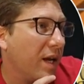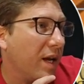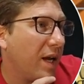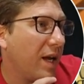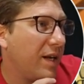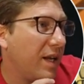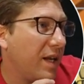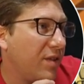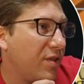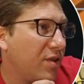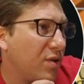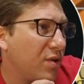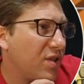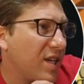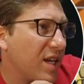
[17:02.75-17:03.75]
An
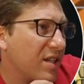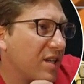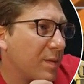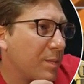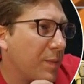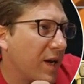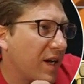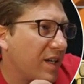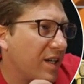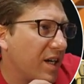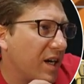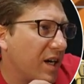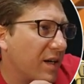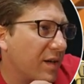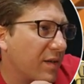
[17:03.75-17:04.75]
Enthusiastic
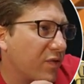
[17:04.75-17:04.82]
Mechanaut